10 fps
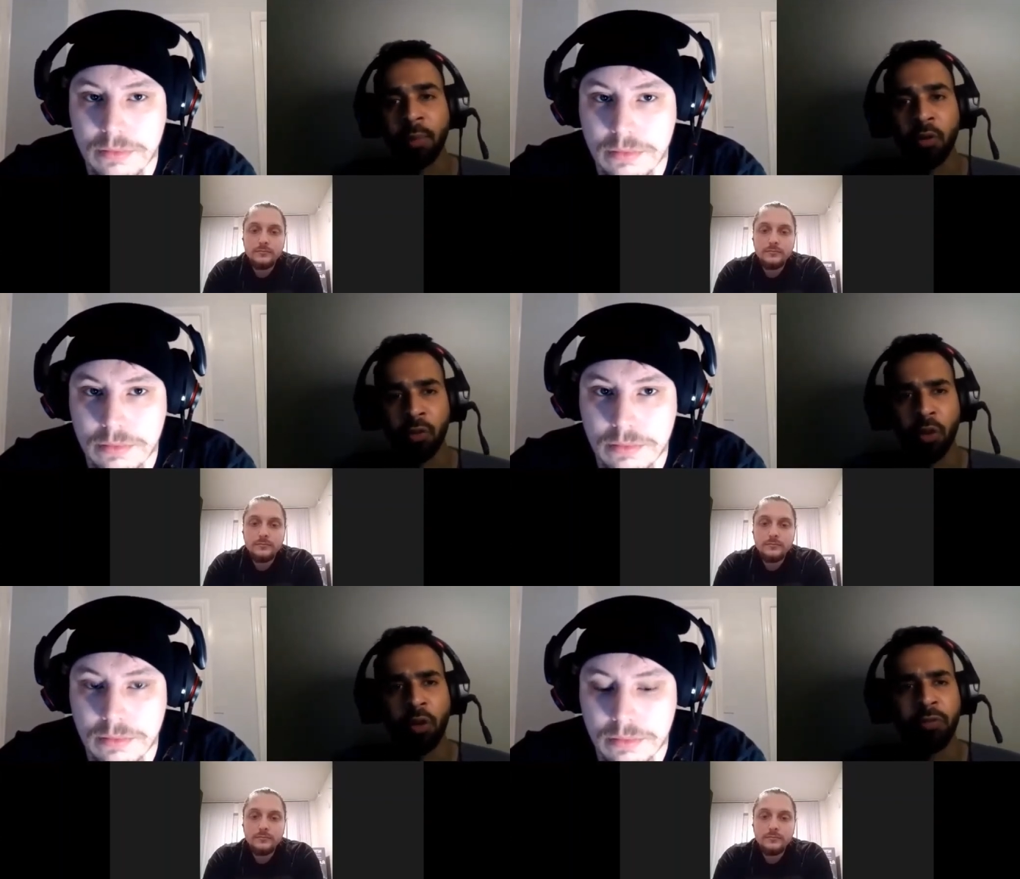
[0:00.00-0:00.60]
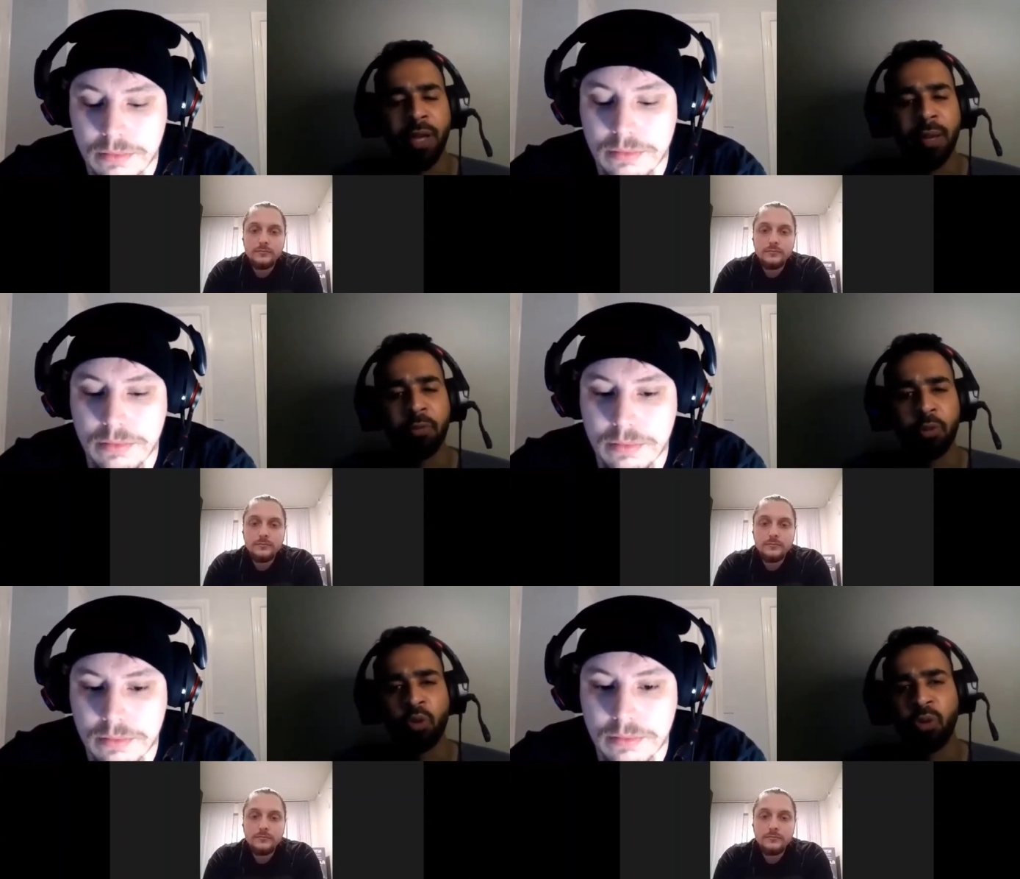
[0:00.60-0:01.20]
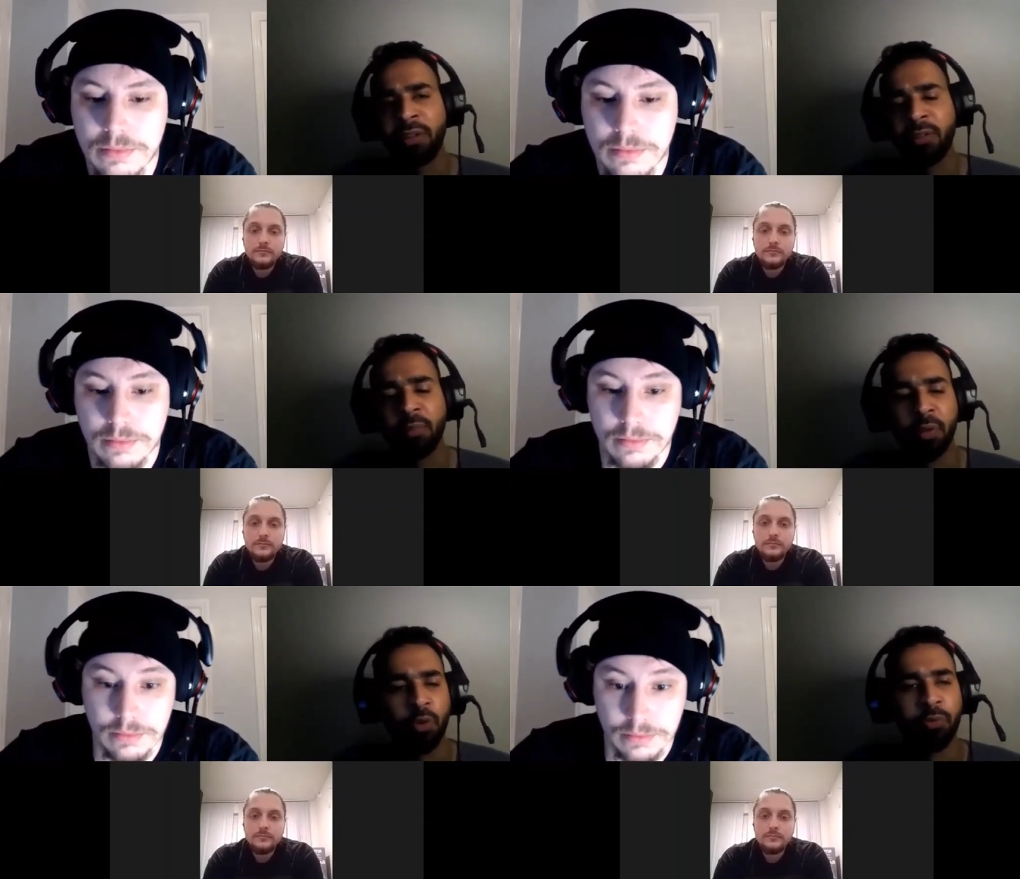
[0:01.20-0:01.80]
Speaker 1: Because a lot of times you try
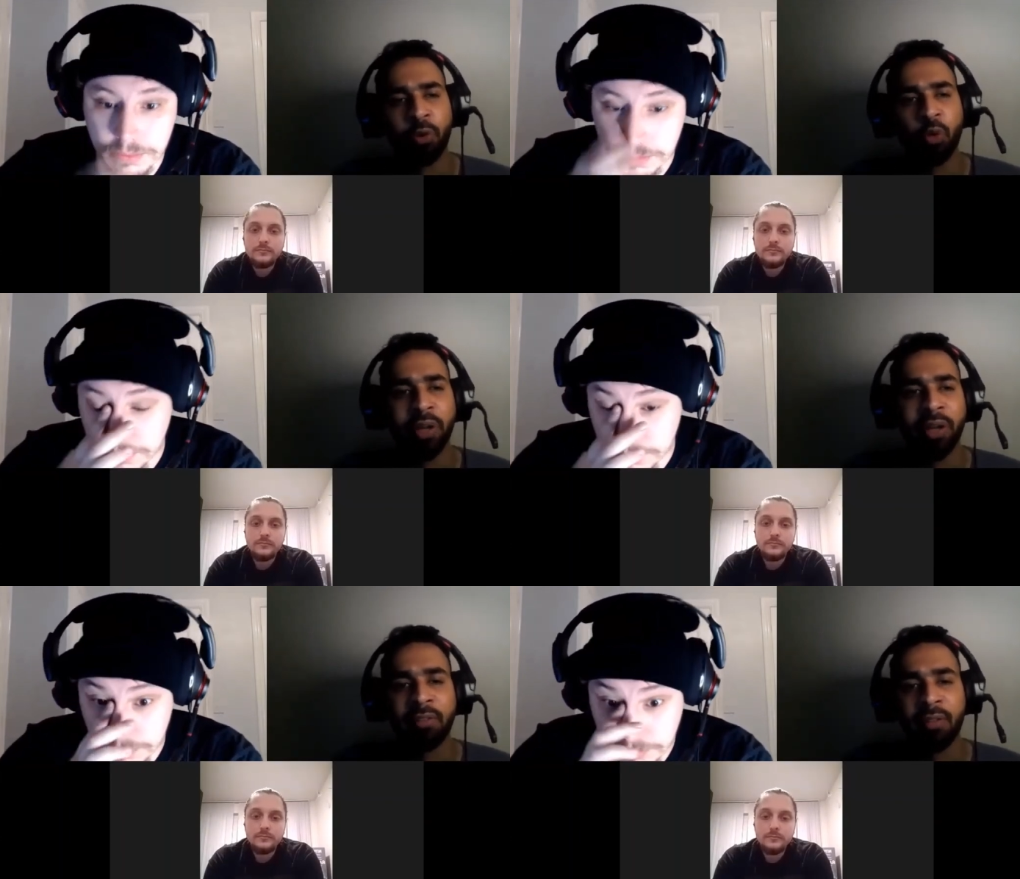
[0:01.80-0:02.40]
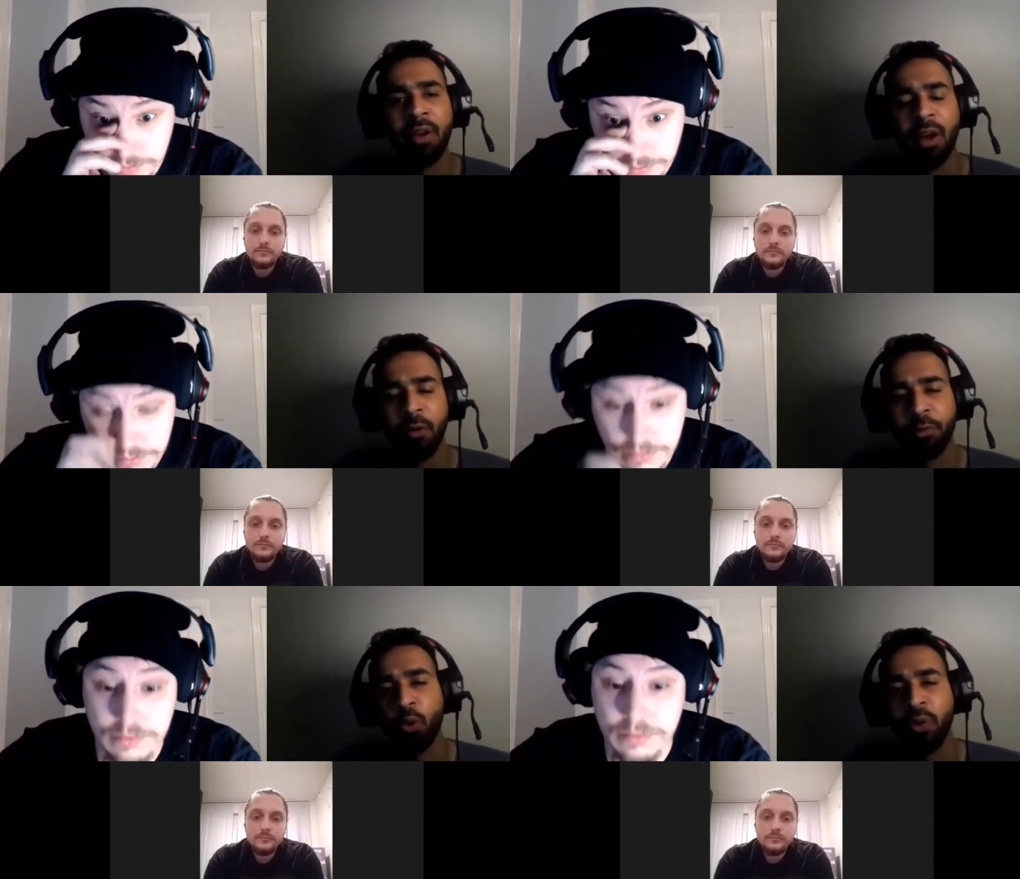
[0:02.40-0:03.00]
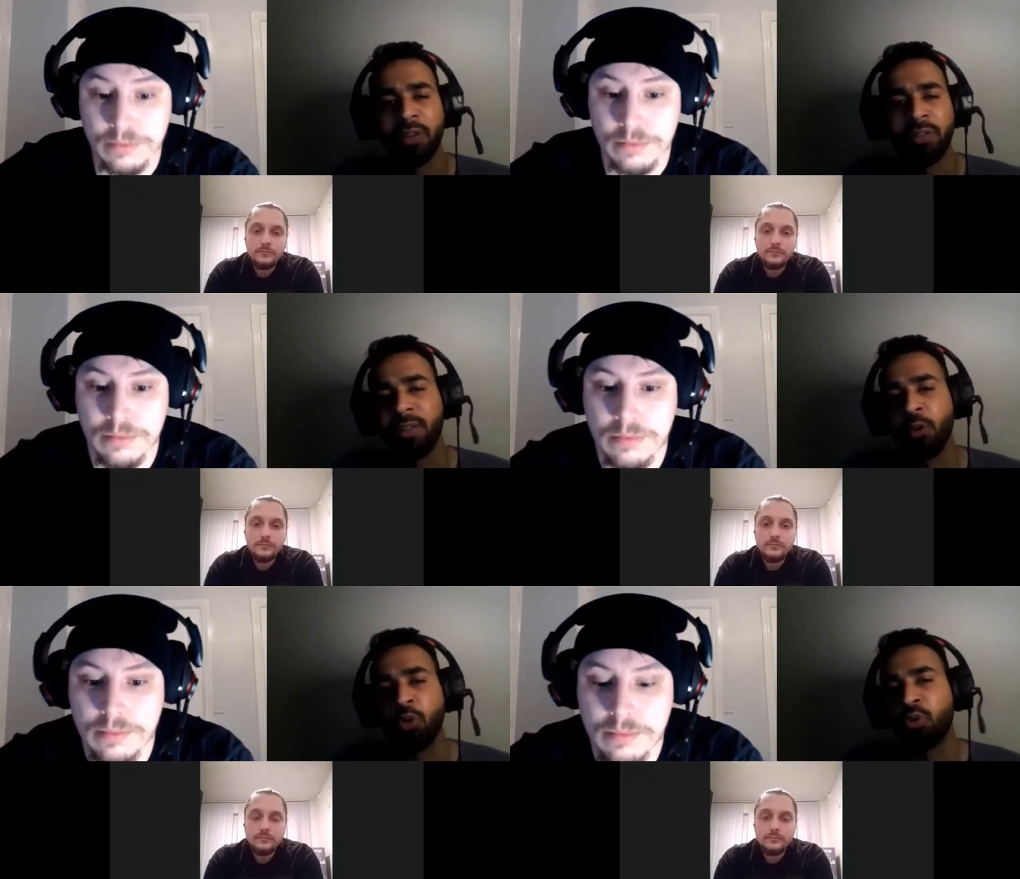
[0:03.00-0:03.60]
something for a few days, a few weeks,
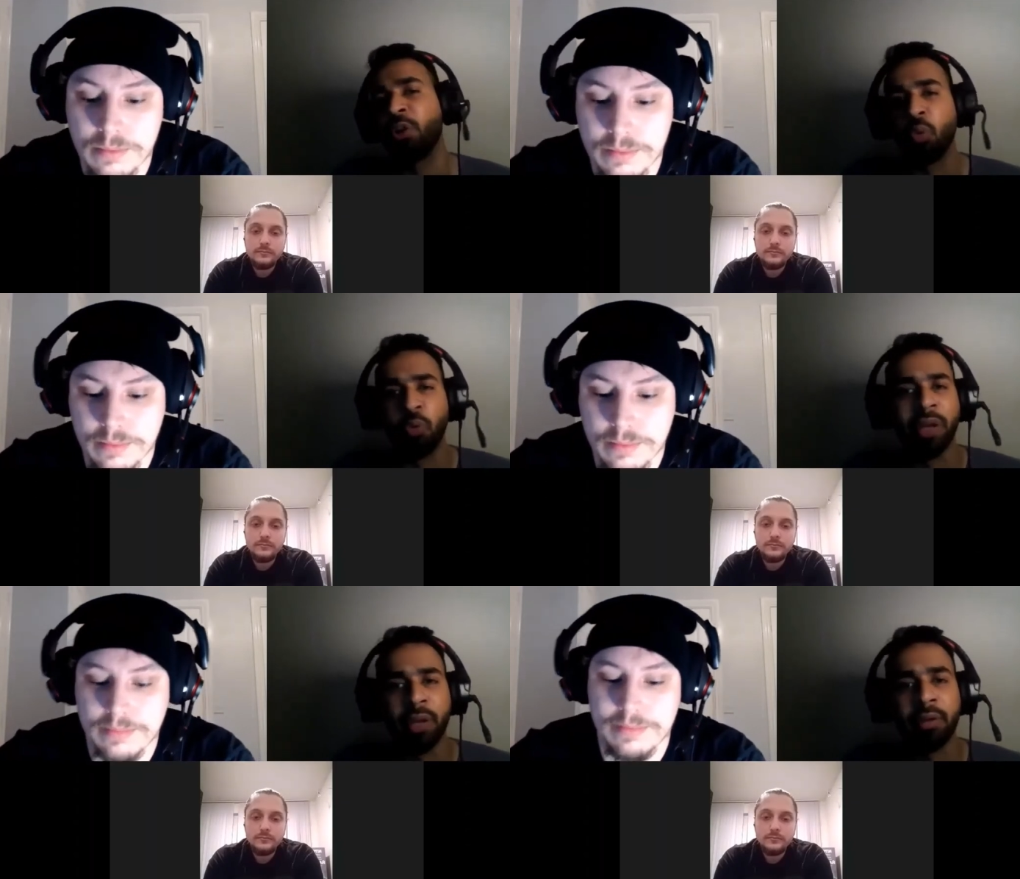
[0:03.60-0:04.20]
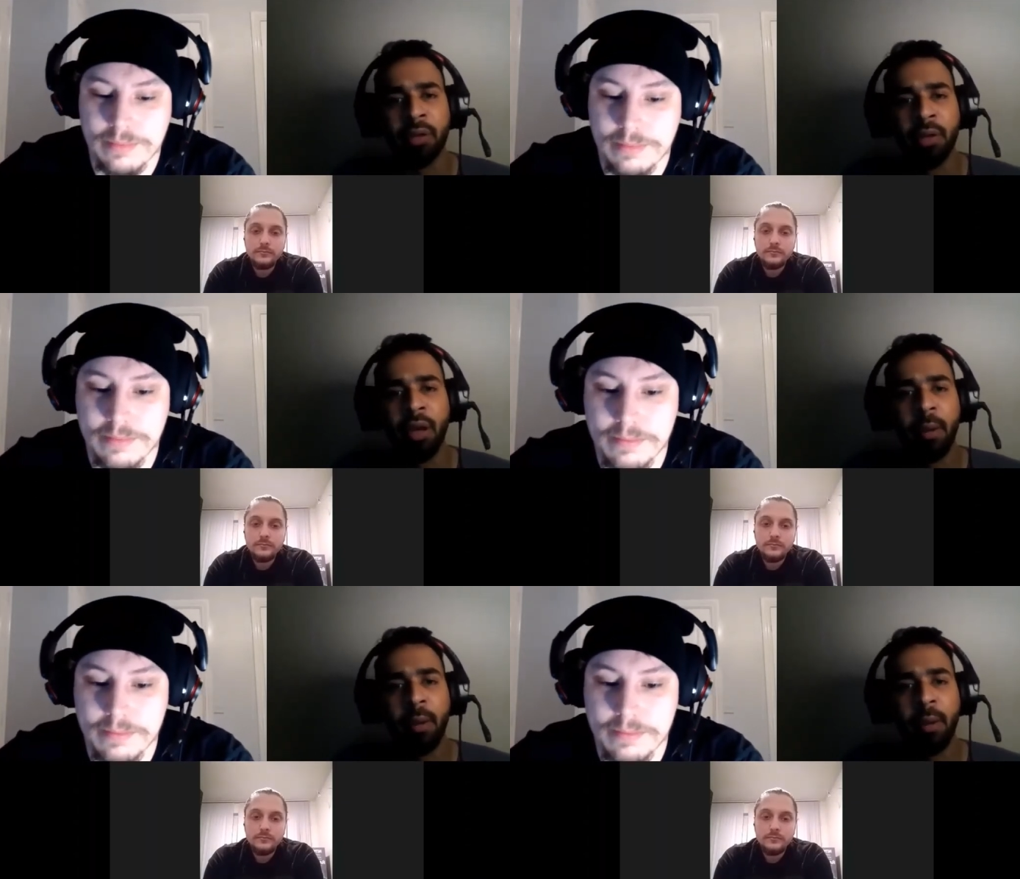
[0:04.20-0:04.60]
and then you try to wing it.